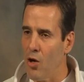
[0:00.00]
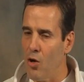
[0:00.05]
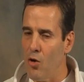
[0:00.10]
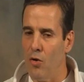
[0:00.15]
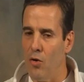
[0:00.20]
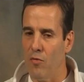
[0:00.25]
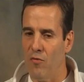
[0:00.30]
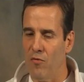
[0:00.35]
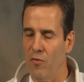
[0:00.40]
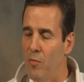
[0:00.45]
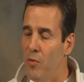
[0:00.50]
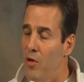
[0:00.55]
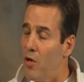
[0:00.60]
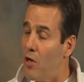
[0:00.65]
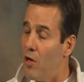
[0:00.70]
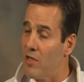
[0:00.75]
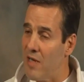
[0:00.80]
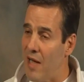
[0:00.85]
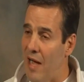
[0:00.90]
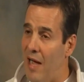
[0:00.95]
kung fu,
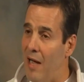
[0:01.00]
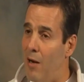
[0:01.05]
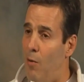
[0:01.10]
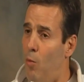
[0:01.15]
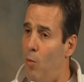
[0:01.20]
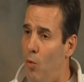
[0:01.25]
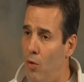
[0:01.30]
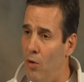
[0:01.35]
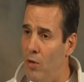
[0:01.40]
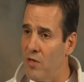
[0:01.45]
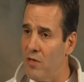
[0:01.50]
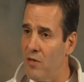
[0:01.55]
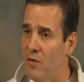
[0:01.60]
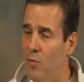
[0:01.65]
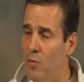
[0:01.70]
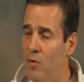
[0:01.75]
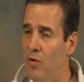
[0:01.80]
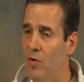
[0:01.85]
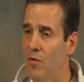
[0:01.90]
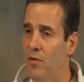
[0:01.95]
because I was
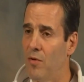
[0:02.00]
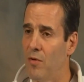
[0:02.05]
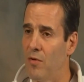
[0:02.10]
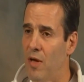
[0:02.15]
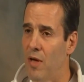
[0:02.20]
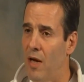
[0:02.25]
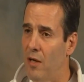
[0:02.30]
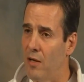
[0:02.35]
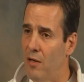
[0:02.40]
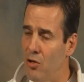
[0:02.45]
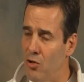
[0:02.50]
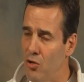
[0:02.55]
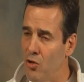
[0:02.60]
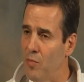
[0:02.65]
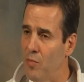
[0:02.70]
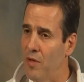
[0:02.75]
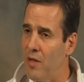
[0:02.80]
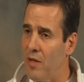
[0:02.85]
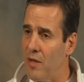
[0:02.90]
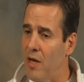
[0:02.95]
one of those. I used
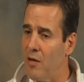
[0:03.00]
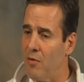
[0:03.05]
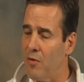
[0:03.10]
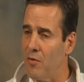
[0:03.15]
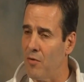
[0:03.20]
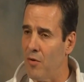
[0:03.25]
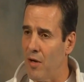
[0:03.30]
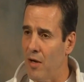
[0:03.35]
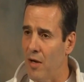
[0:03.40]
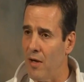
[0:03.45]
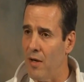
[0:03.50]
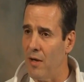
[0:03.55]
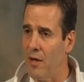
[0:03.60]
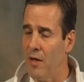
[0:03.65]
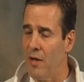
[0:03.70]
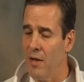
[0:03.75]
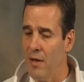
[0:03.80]
to be a Taekwondo guy,